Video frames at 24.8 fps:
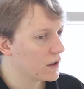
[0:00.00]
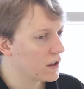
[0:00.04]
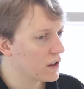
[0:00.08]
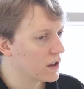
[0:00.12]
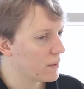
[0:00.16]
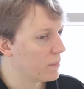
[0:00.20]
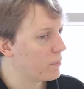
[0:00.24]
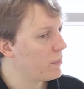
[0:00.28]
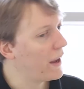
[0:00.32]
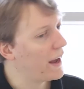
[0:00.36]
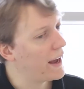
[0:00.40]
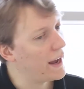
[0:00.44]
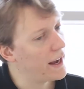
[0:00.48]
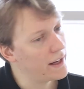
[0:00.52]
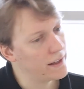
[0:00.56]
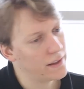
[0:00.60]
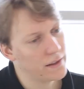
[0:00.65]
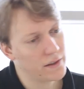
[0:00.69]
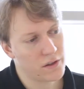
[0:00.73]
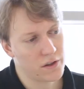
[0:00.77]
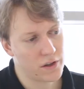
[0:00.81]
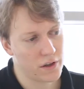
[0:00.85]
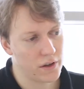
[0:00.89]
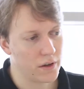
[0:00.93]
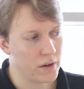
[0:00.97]
compared
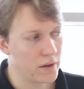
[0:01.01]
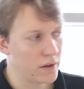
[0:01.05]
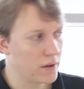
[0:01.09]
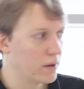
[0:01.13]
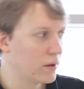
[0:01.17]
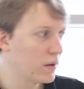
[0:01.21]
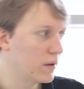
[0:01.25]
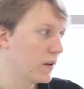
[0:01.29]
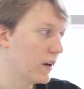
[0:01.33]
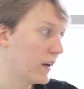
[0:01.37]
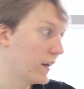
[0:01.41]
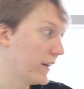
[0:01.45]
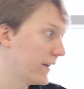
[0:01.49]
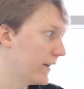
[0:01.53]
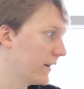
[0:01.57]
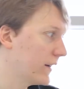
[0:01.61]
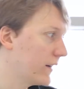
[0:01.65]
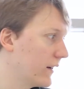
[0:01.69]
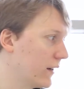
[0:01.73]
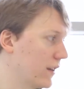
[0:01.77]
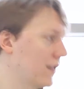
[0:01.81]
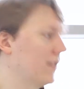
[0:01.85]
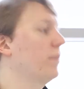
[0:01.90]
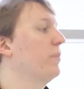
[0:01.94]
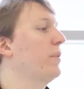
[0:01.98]
to a
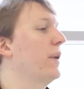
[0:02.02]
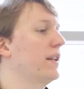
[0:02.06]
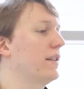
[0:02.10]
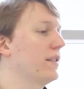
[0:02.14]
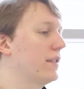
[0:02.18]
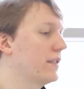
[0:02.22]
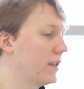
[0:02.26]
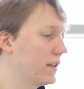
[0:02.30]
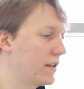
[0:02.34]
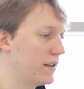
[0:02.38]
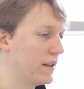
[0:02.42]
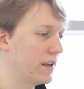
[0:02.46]
uh, competitor